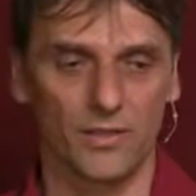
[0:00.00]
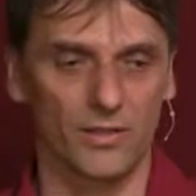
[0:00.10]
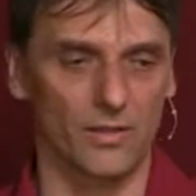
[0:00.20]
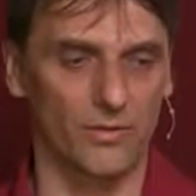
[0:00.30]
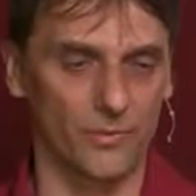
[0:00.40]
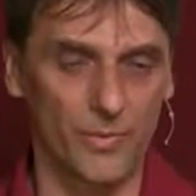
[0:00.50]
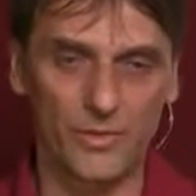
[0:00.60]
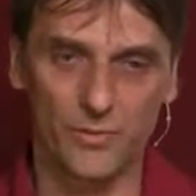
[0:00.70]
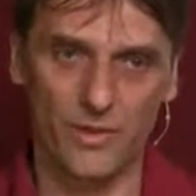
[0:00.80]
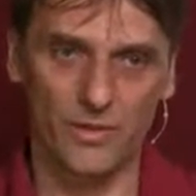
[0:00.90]
uh,
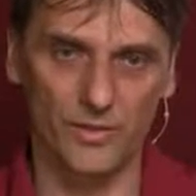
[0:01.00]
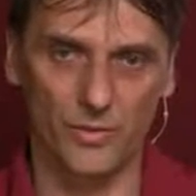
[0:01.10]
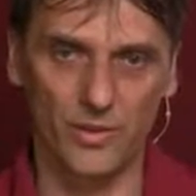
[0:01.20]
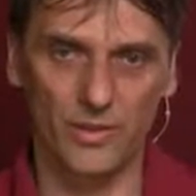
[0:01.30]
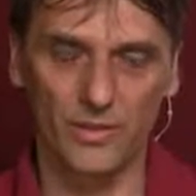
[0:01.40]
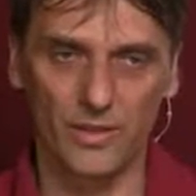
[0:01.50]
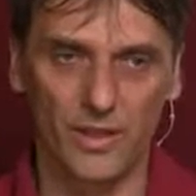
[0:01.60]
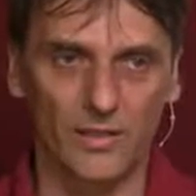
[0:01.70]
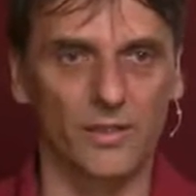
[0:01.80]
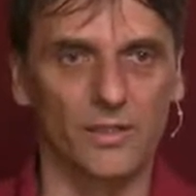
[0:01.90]
mixed with the soil,
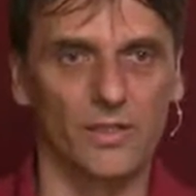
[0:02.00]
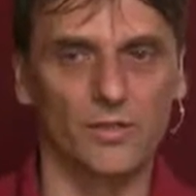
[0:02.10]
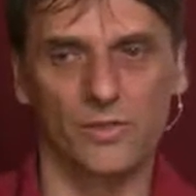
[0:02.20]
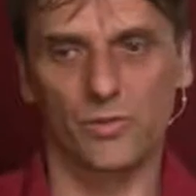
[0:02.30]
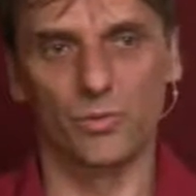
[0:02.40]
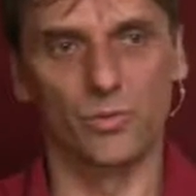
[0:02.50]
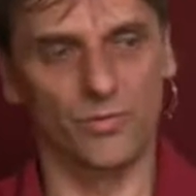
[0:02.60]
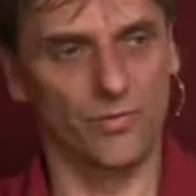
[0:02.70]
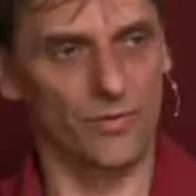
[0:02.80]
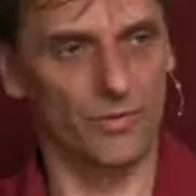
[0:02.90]
and then they just do
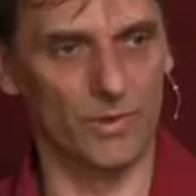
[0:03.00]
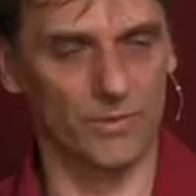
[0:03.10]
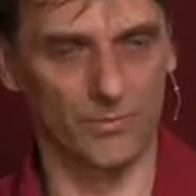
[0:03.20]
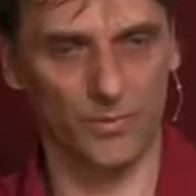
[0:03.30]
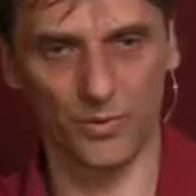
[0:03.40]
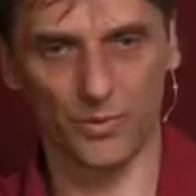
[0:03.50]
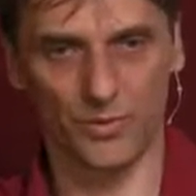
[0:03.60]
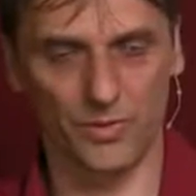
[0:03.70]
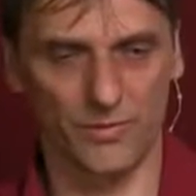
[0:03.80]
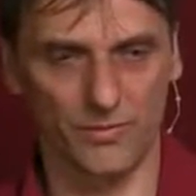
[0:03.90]
from the
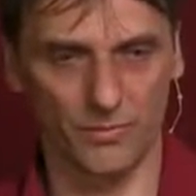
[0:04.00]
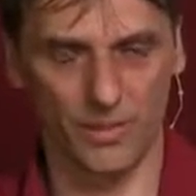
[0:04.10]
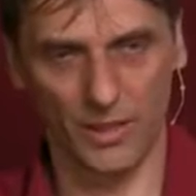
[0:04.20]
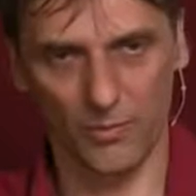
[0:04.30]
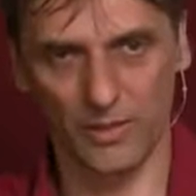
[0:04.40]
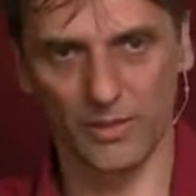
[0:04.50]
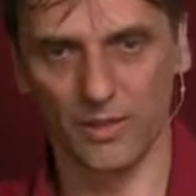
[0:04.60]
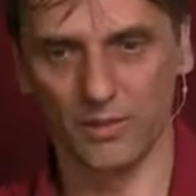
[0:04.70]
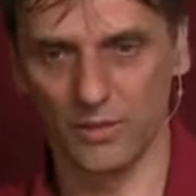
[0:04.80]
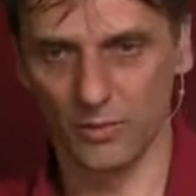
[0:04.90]
produce, from the liquid,
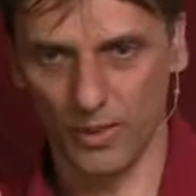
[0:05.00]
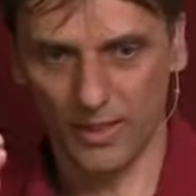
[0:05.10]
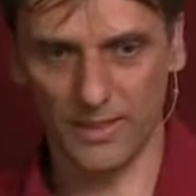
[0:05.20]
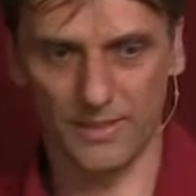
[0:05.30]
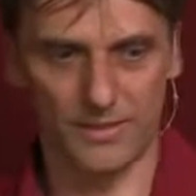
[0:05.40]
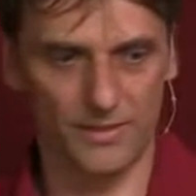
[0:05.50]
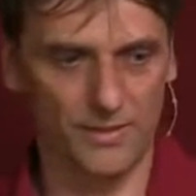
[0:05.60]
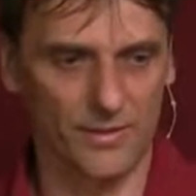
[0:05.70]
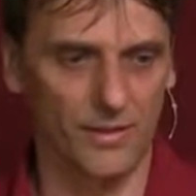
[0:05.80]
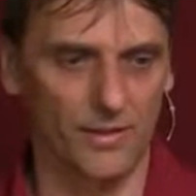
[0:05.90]
they do analysis
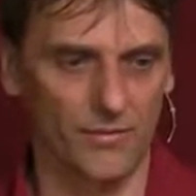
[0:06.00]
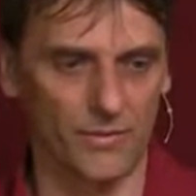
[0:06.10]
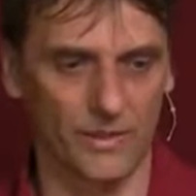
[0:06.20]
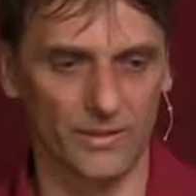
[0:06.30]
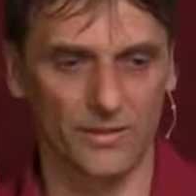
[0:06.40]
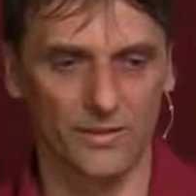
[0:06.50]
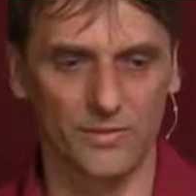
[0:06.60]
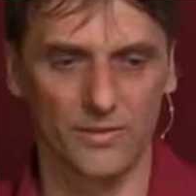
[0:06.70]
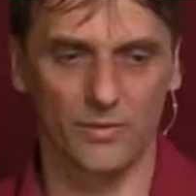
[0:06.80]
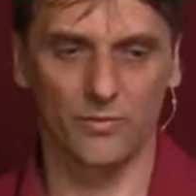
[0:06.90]
from that. So